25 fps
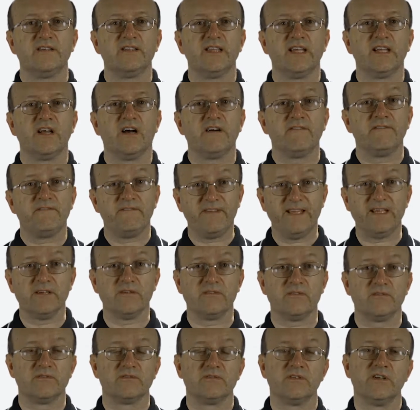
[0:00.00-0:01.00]
They are
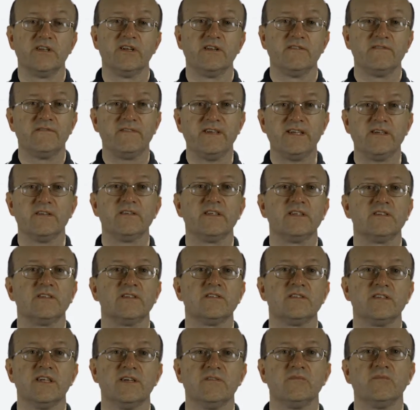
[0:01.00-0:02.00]
fields, and a field is a
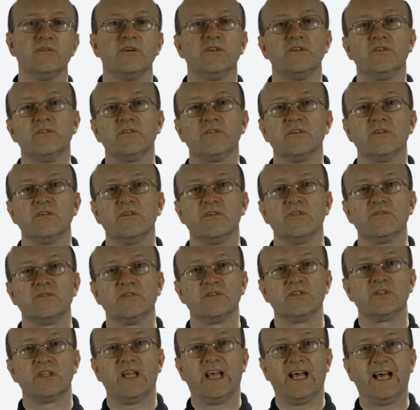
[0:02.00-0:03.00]
set where you can not
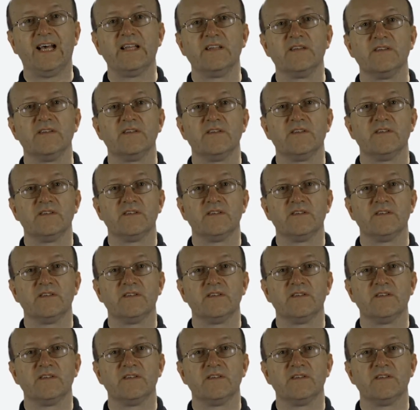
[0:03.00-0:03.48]
just add,